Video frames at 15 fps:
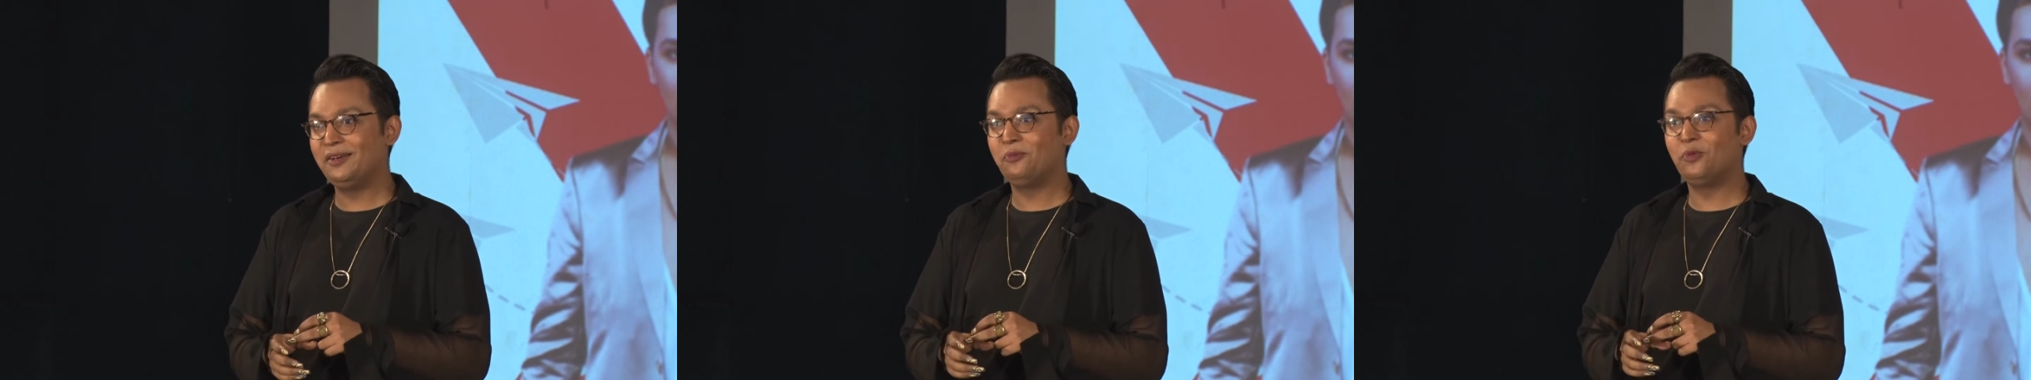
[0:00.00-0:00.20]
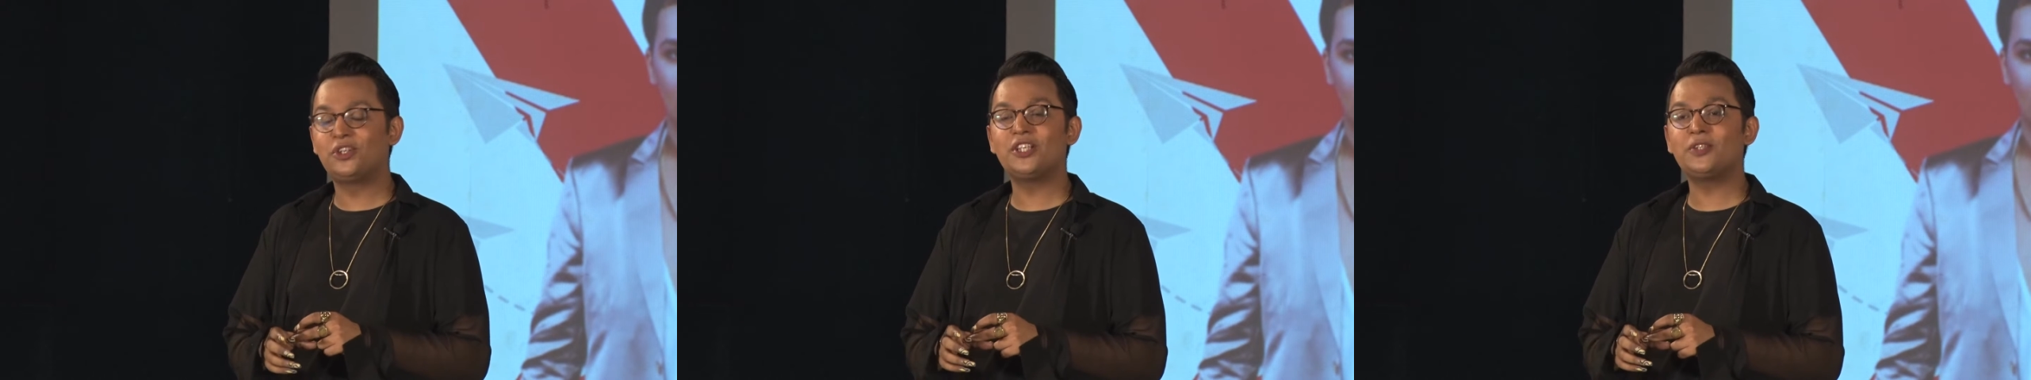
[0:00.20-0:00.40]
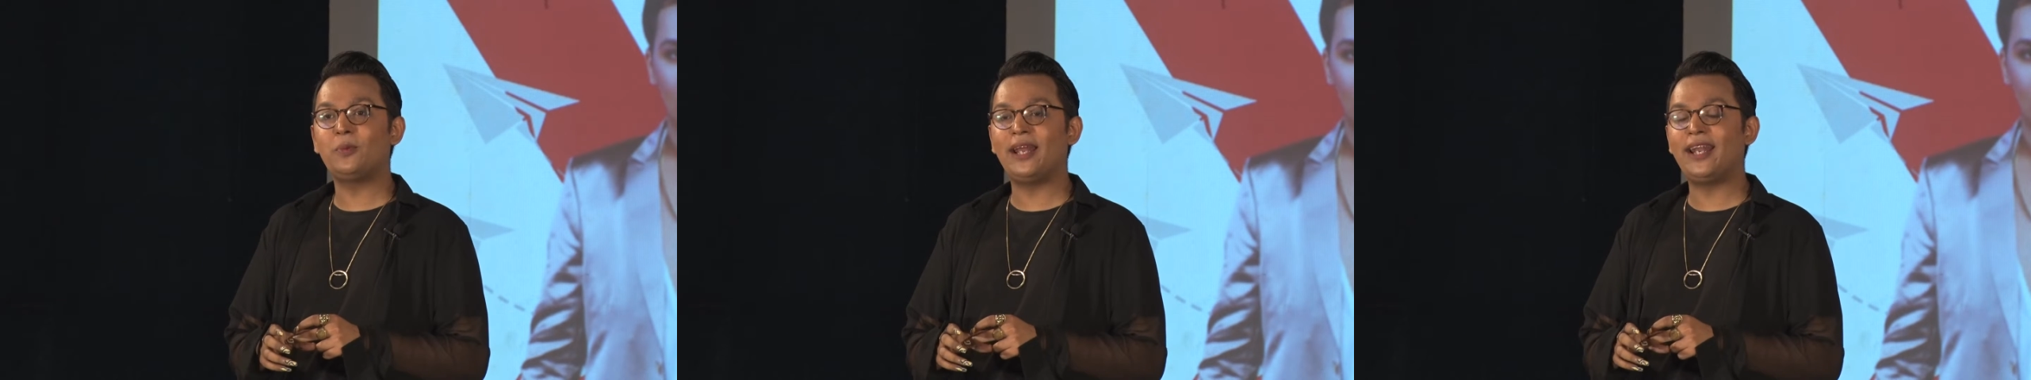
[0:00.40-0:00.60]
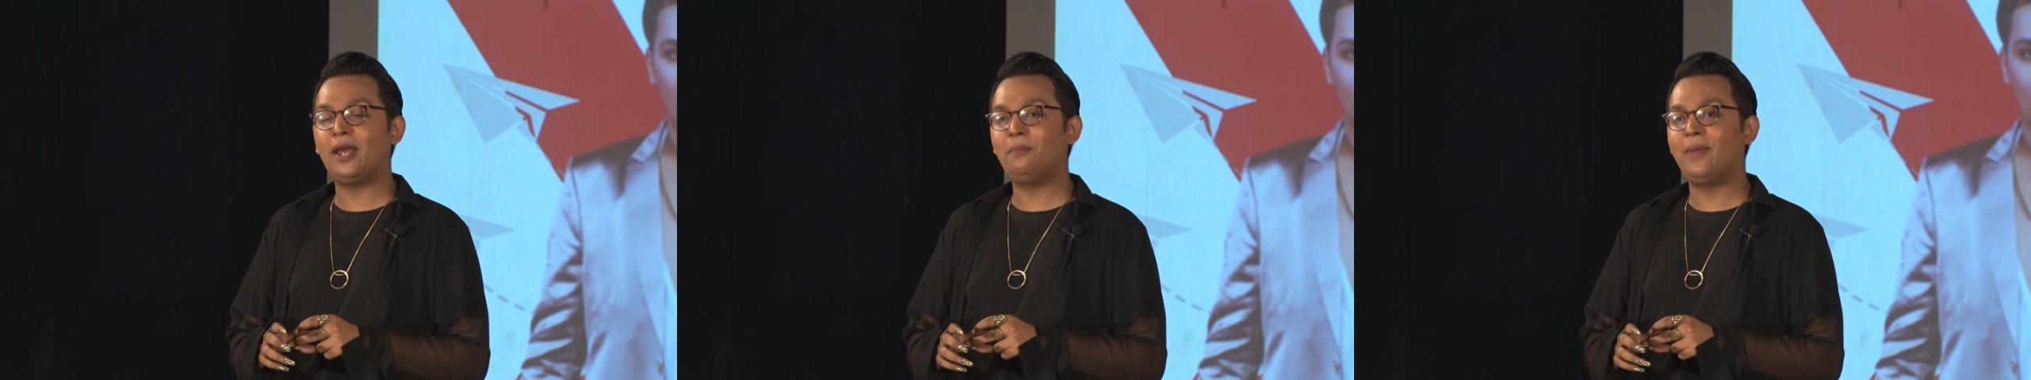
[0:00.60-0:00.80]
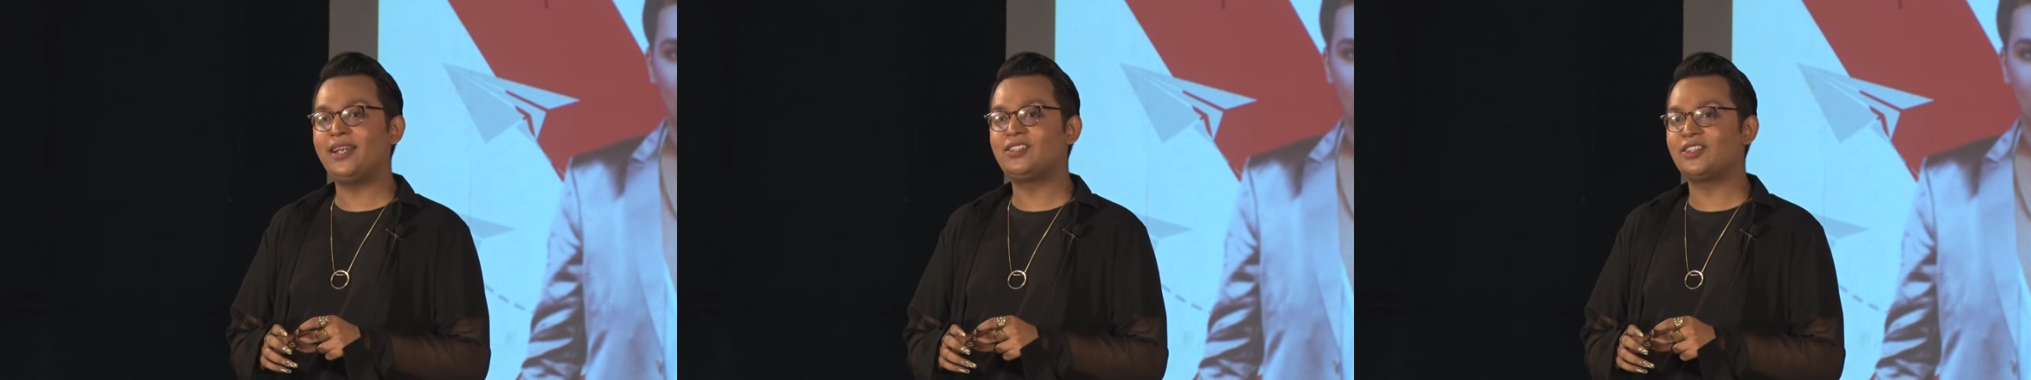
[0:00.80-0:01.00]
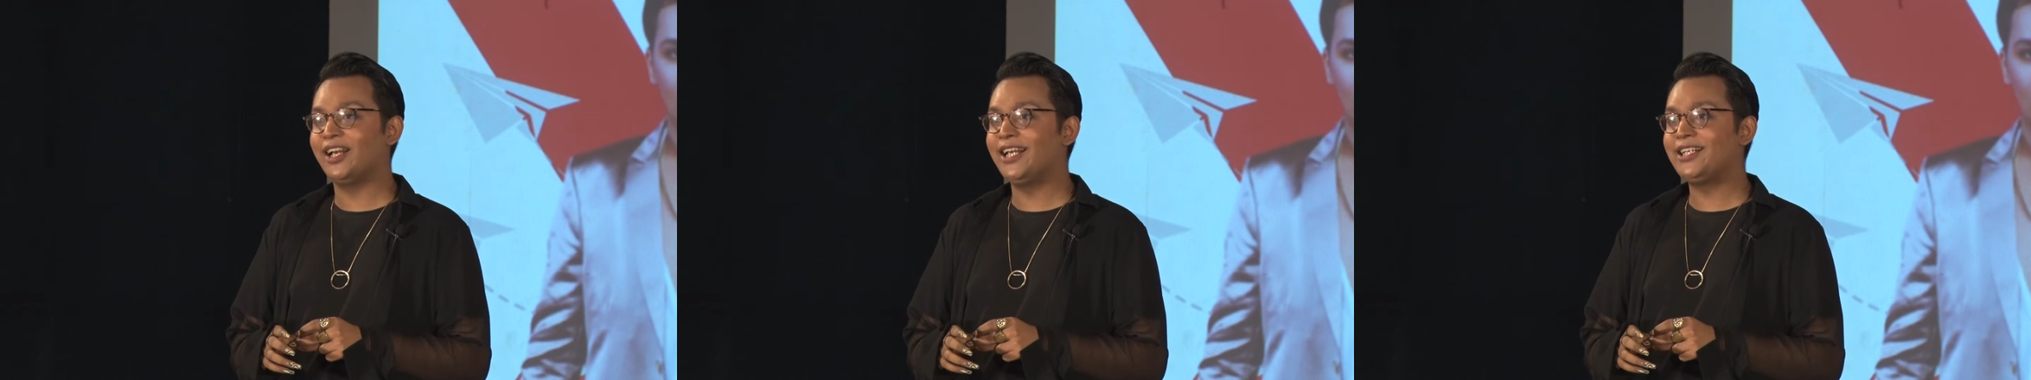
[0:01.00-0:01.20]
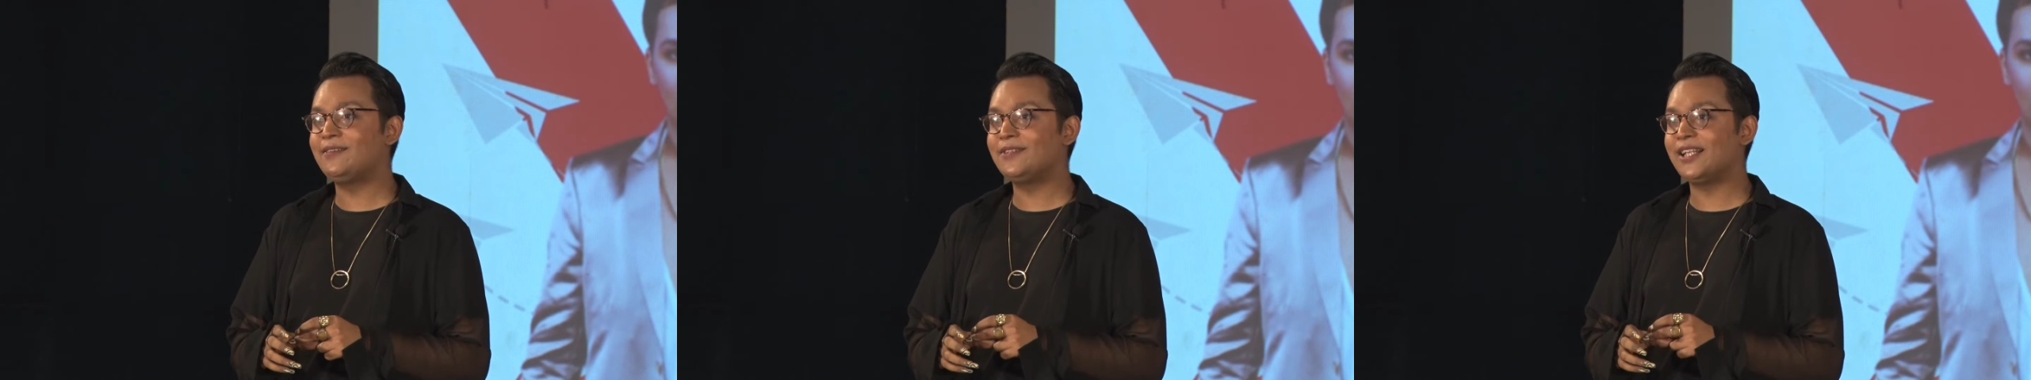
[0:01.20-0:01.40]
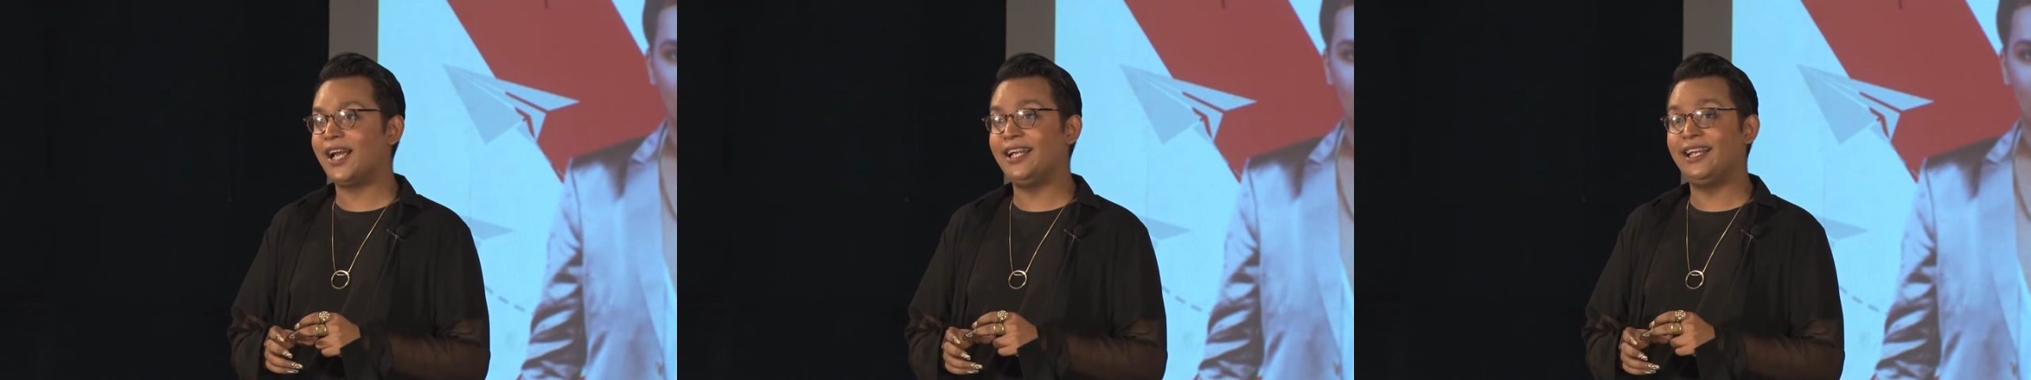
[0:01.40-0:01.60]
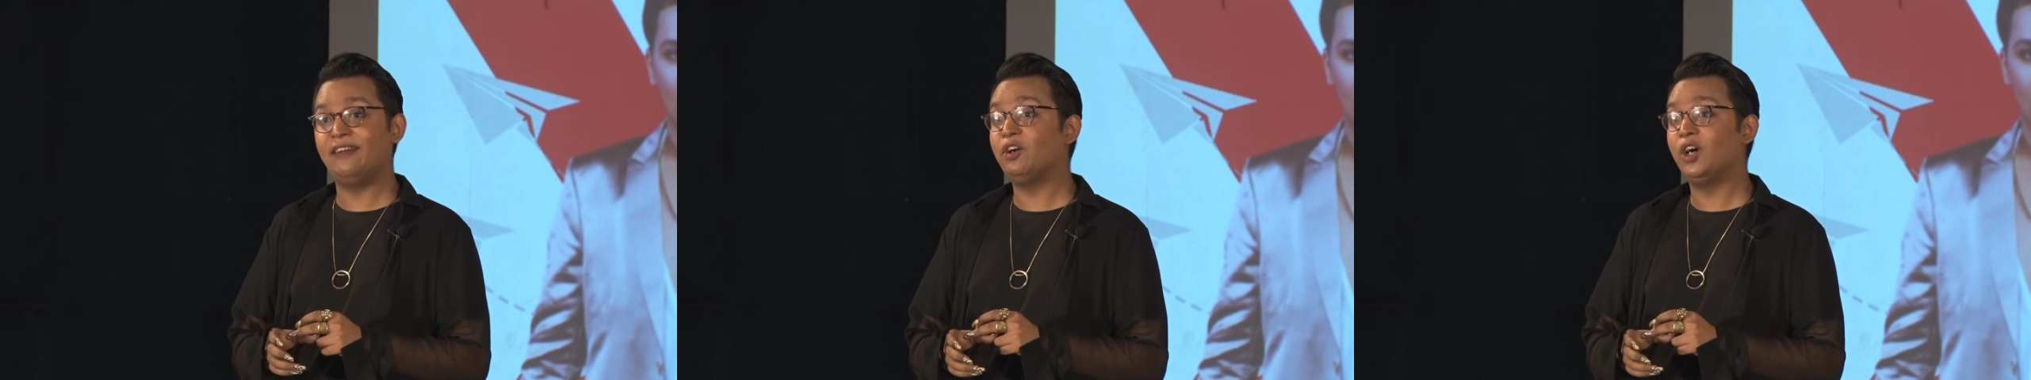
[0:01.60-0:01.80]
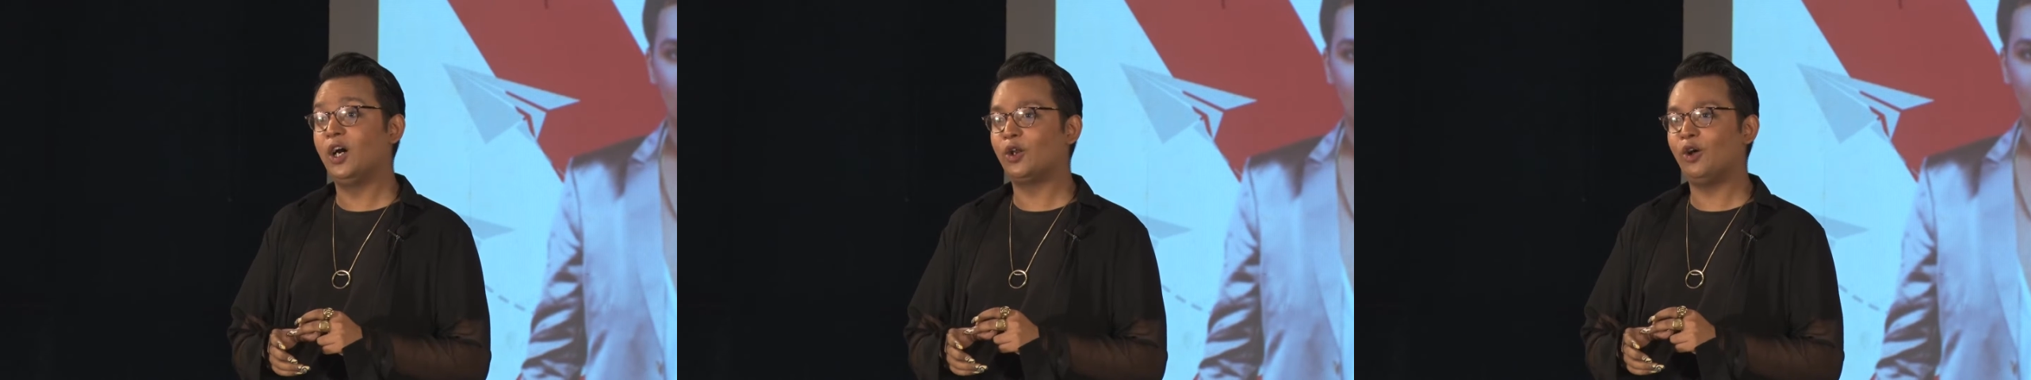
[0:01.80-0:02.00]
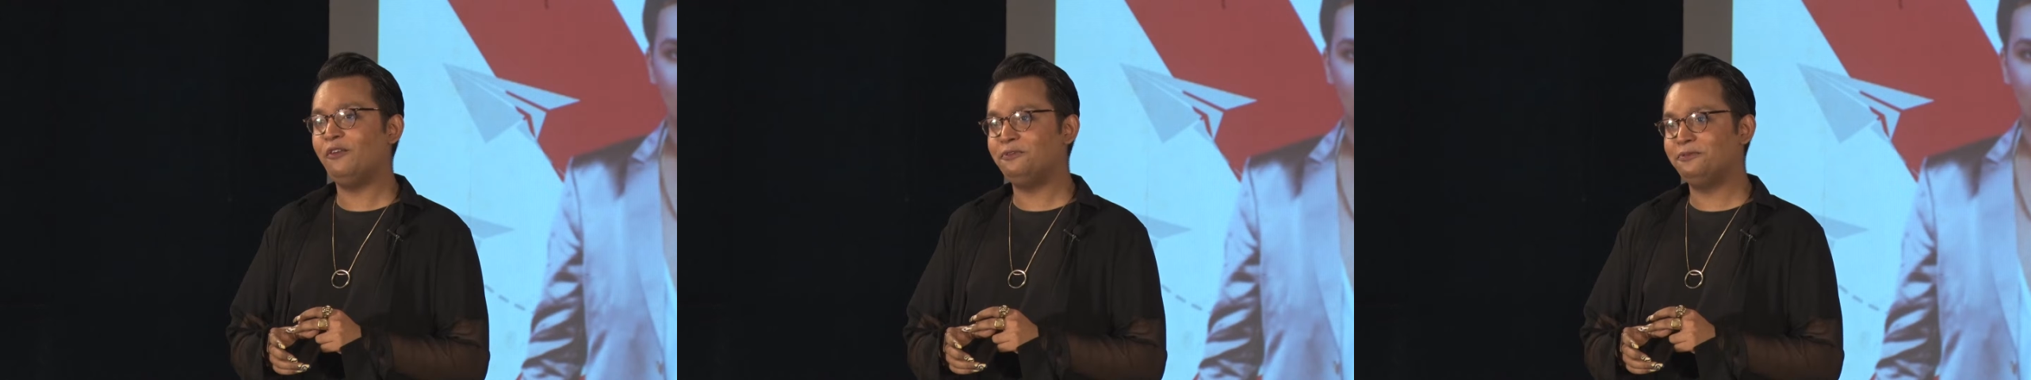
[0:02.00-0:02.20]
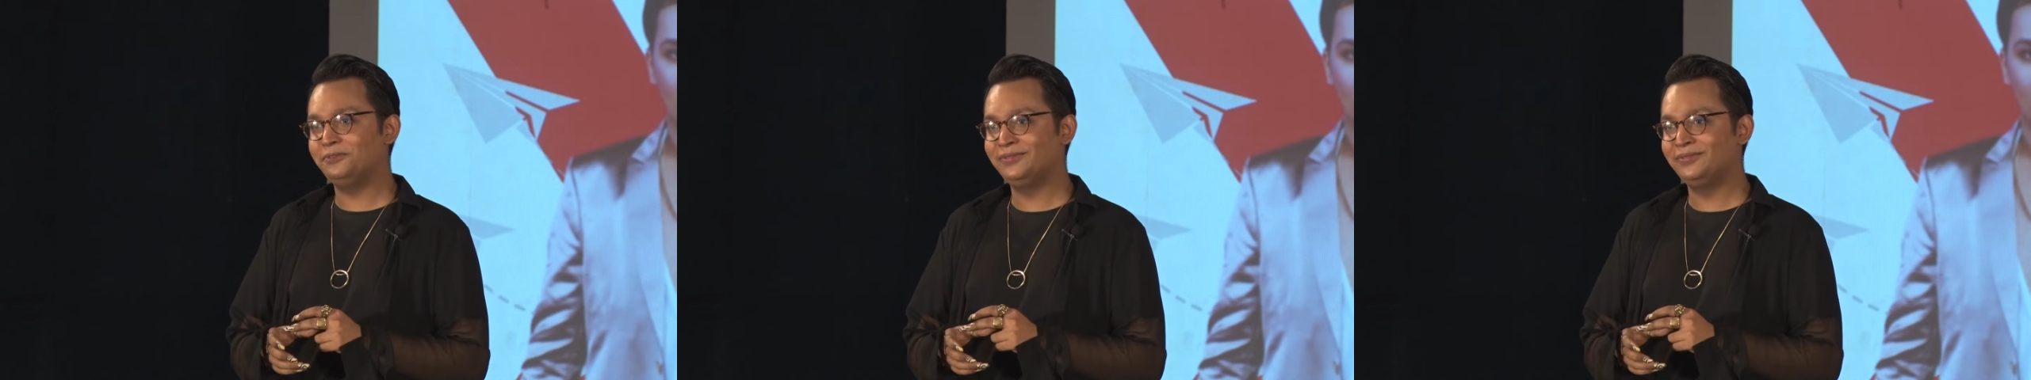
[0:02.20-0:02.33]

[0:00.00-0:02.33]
which is when I met relatives I had never heard of.